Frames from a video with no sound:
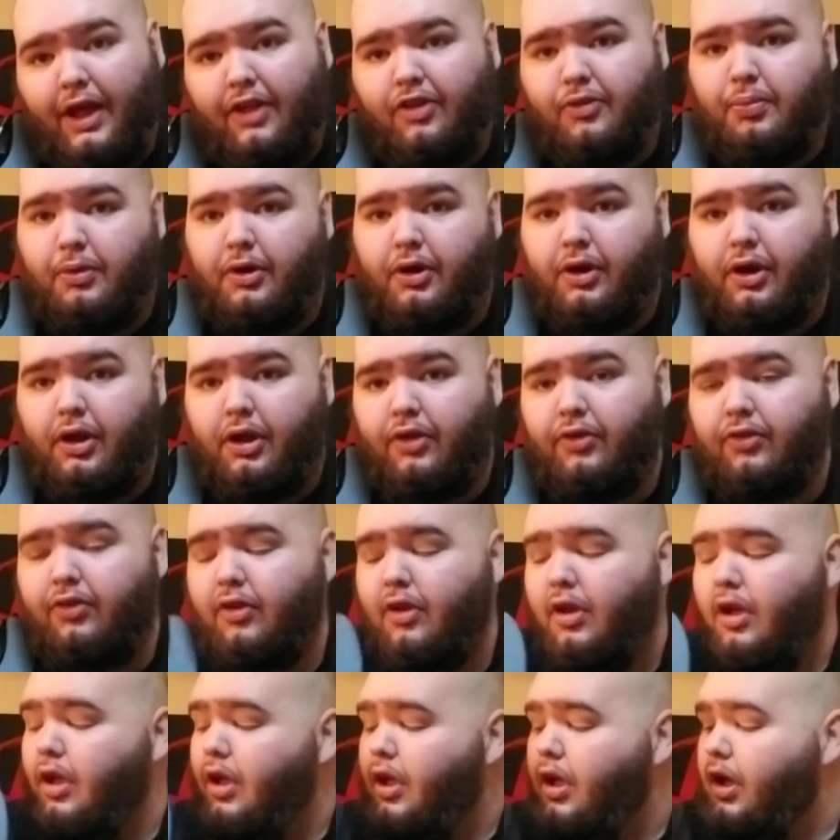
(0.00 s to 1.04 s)
pretty nice.
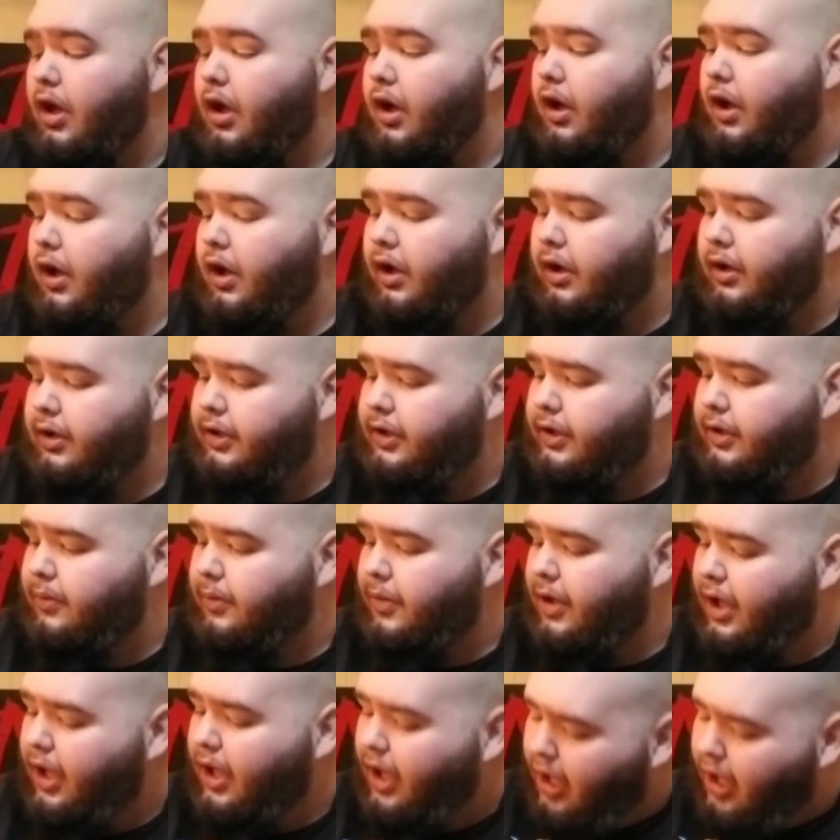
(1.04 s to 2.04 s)
It